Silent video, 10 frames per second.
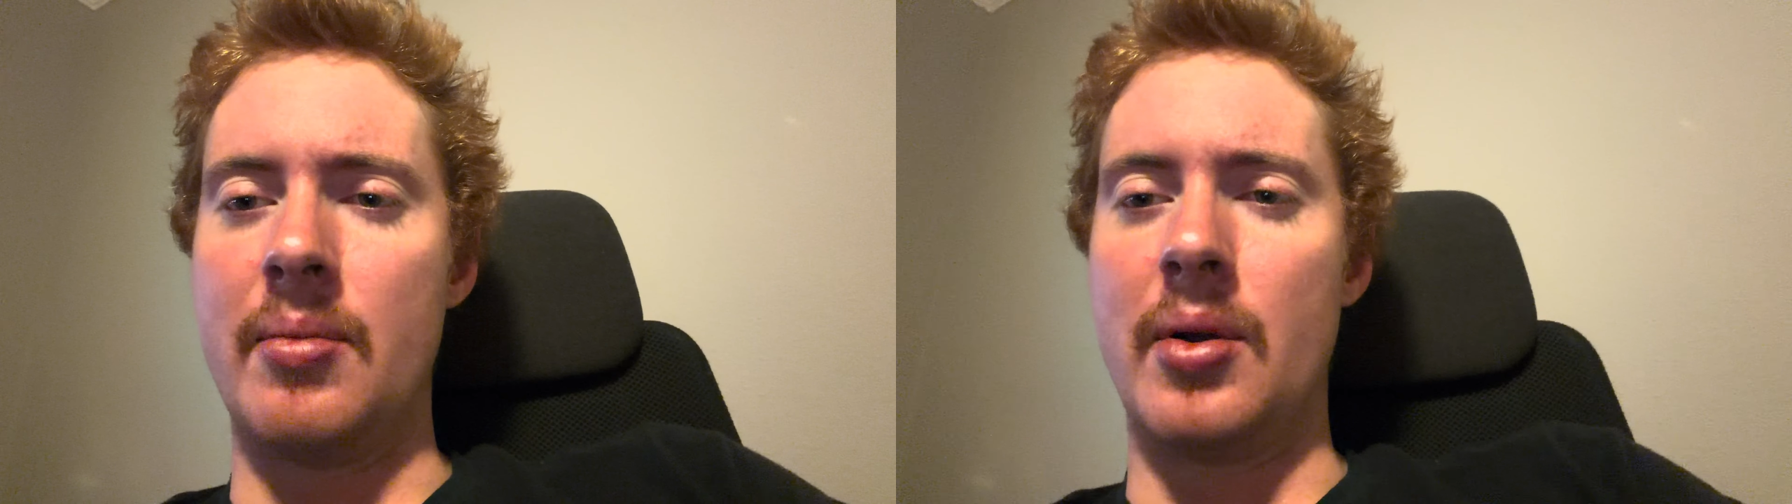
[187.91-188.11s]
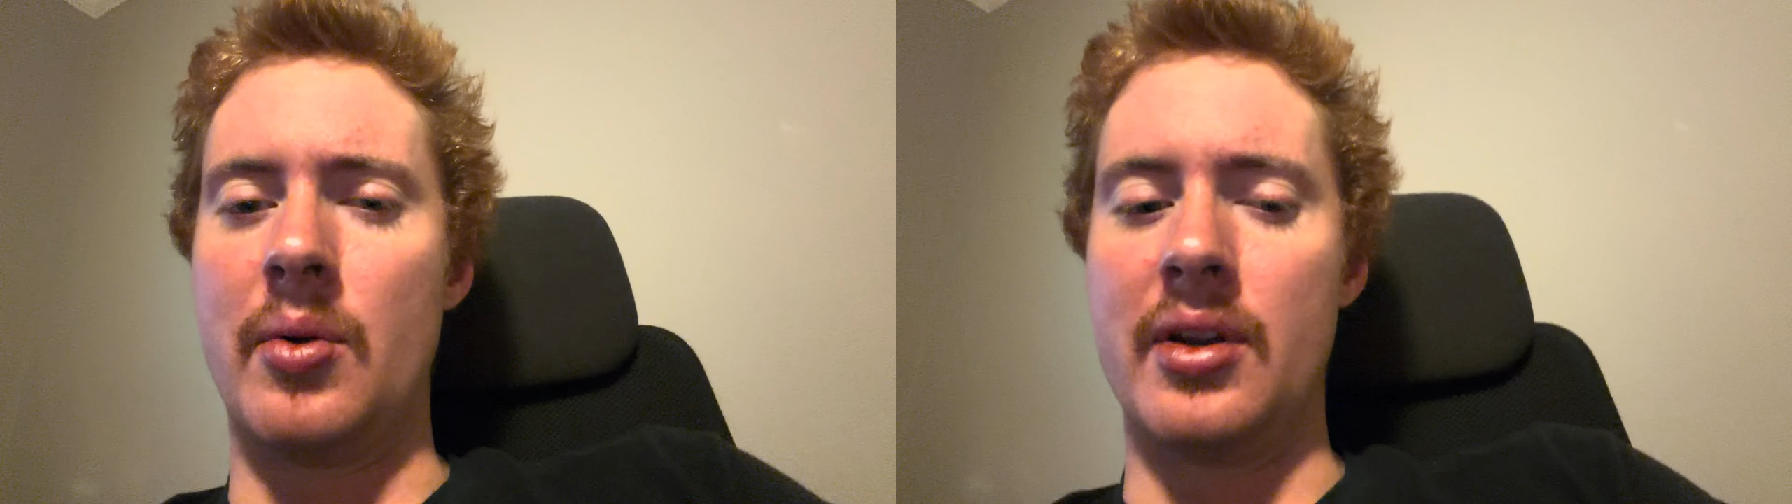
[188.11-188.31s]
I
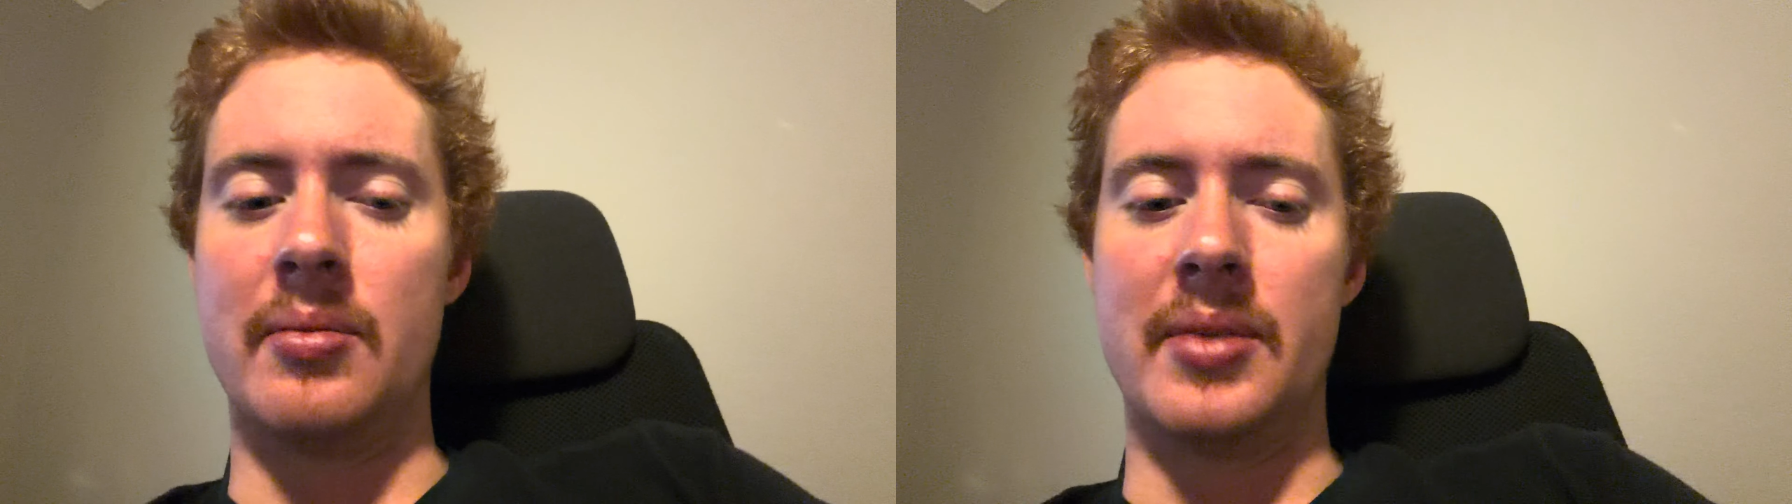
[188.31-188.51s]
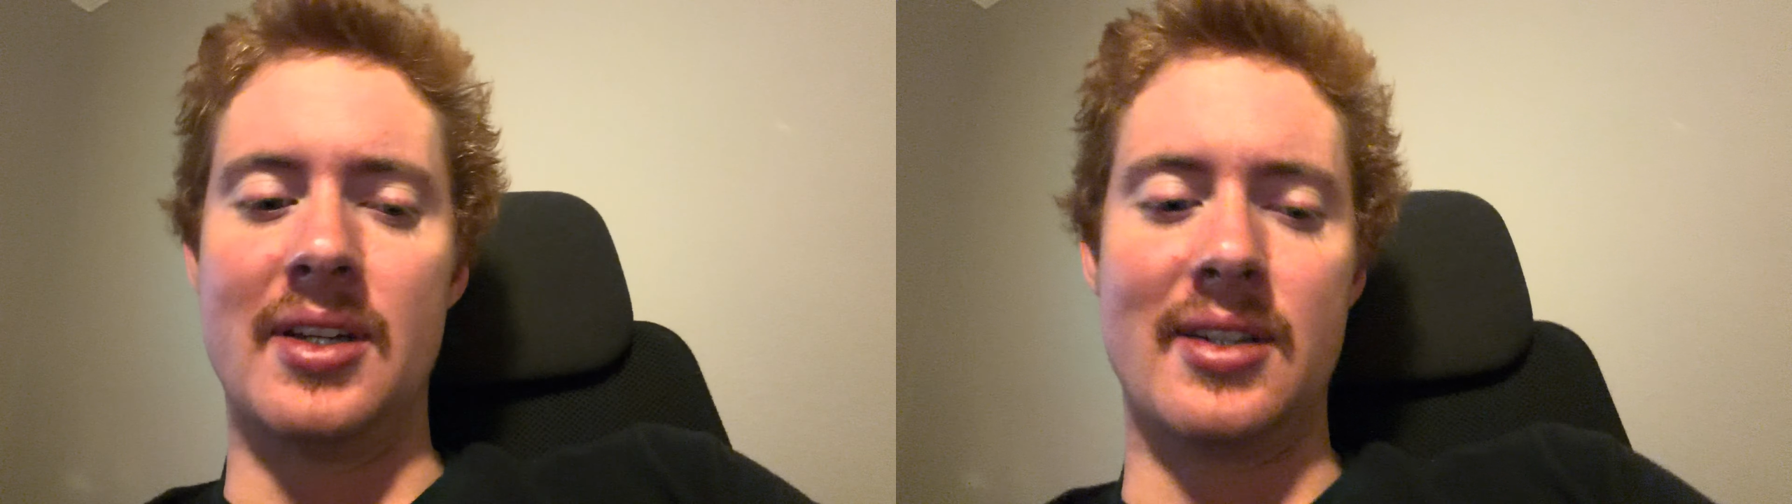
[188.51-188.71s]
want it to
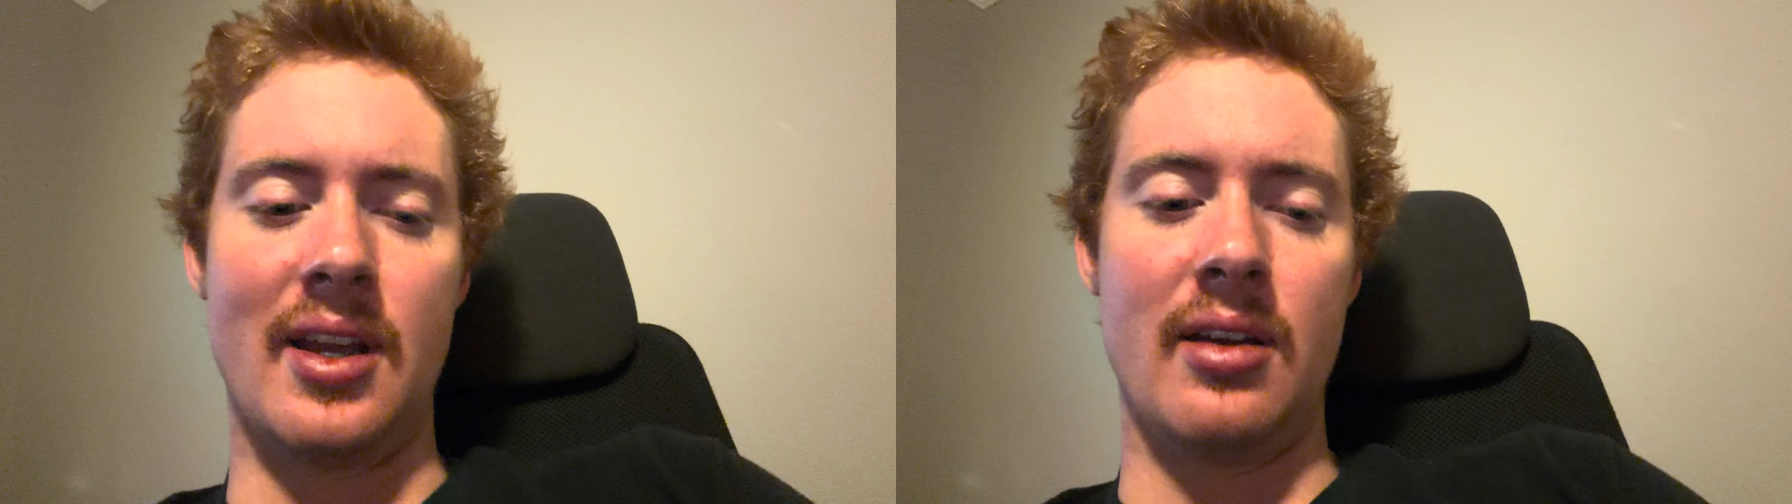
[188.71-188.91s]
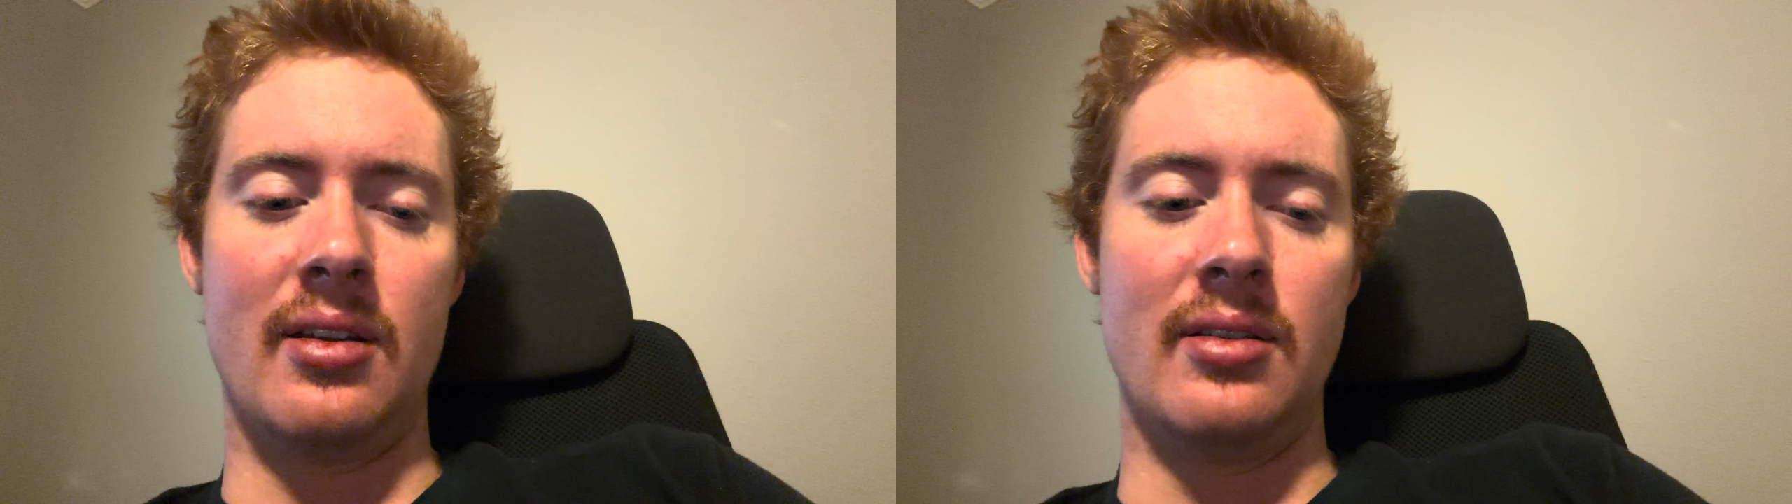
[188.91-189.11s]
be a
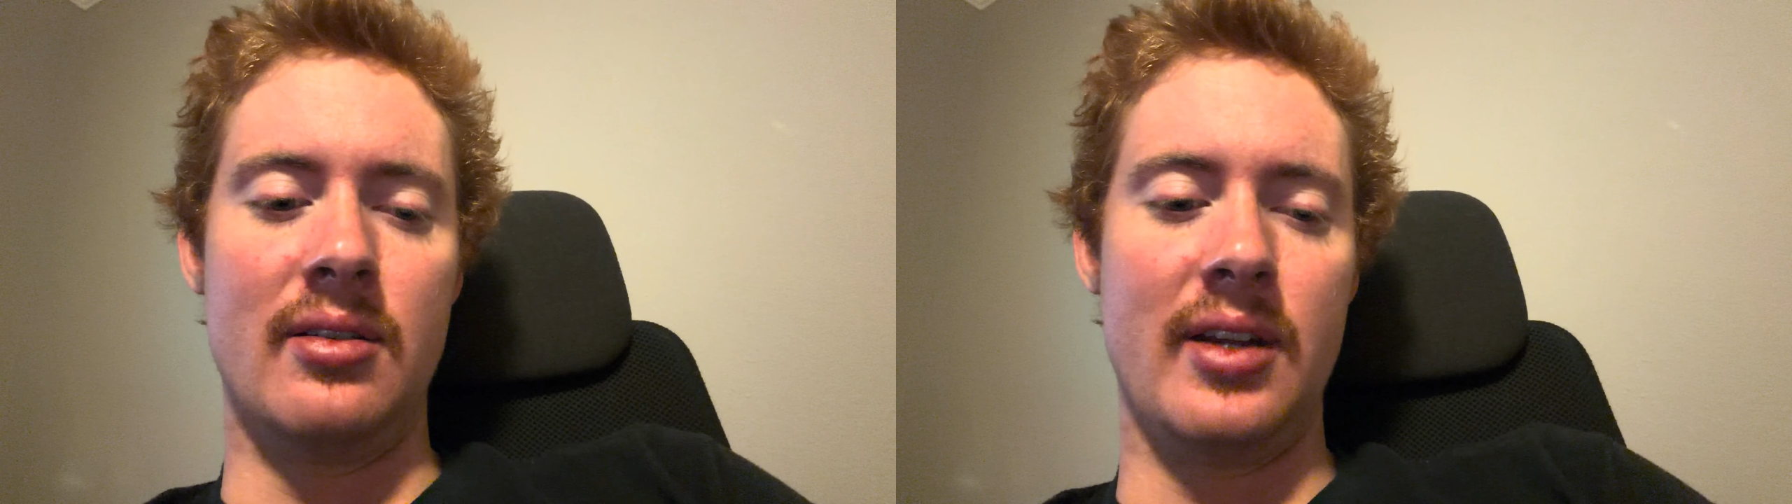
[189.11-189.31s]
10.